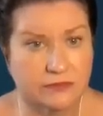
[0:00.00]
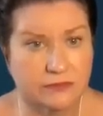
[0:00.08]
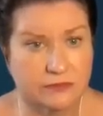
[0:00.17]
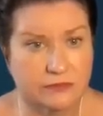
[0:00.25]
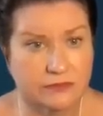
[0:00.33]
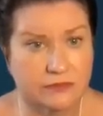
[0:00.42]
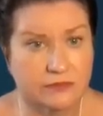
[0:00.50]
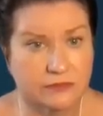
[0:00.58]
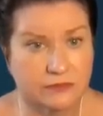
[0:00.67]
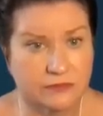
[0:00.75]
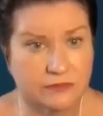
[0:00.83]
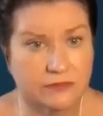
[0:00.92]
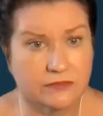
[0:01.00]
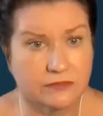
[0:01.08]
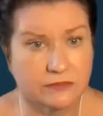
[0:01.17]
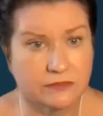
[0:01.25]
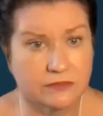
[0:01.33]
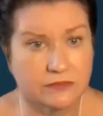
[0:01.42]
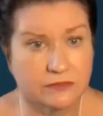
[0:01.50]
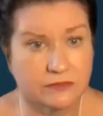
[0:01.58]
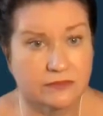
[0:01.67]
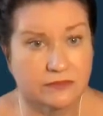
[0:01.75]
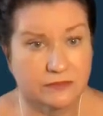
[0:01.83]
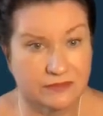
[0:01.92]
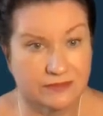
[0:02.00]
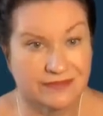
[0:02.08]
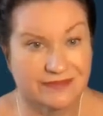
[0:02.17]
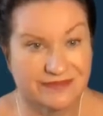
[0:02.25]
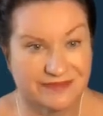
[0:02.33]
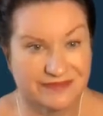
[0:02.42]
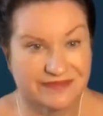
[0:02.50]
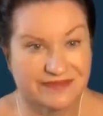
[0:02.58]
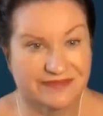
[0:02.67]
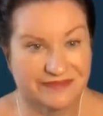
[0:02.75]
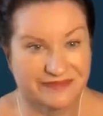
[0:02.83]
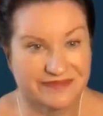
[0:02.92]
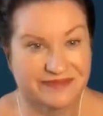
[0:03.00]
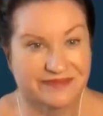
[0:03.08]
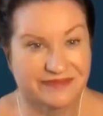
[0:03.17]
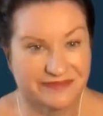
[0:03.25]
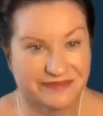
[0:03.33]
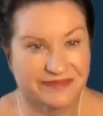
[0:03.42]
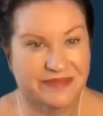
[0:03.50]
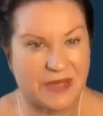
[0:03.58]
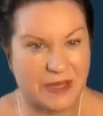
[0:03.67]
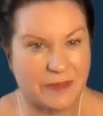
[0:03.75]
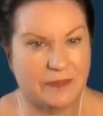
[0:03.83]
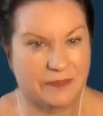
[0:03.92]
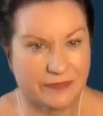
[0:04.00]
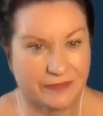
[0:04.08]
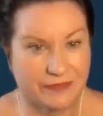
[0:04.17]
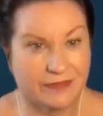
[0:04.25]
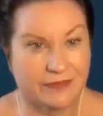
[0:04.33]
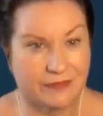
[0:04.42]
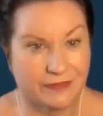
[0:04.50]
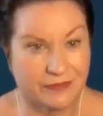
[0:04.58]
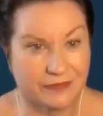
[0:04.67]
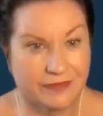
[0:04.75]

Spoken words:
No words are spoken by the person on screen.